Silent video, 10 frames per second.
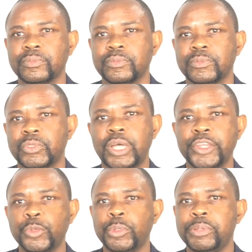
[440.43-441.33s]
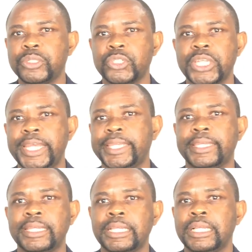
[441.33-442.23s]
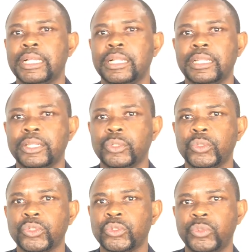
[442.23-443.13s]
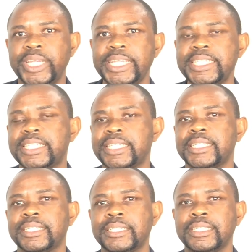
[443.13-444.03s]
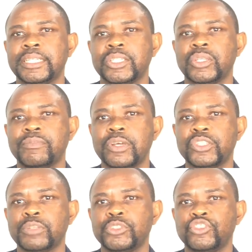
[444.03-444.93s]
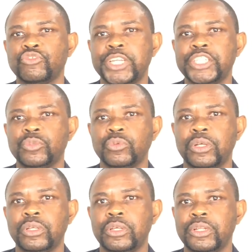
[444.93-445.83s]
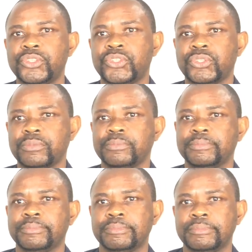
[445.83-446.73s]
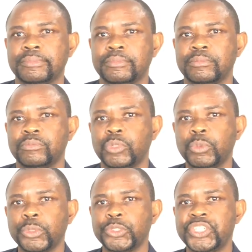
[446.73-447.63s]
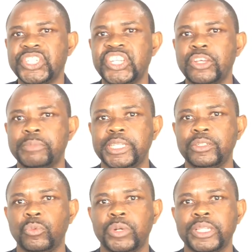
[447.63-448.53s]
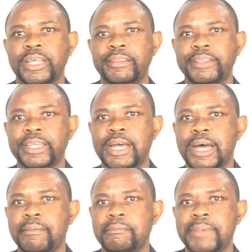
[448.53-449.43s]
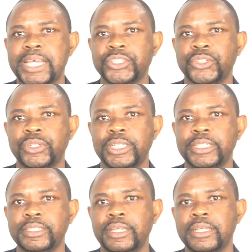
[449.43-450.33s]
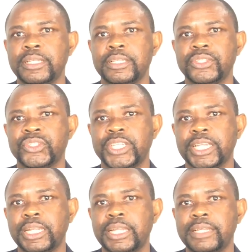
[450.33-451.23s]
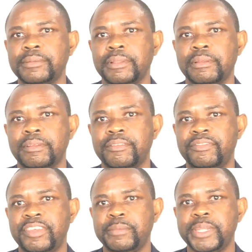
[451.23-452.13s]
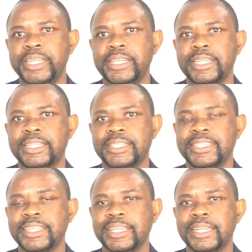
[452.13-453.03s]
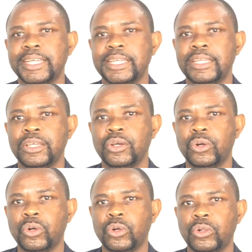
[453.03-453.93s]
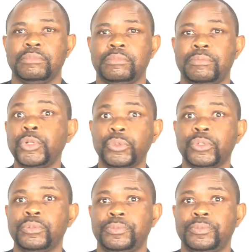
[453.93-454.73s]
So are you prepared to take a little quiz? So I've got some strange words. We want to determine whether they are masculine, singular, feminine, singular, or plural.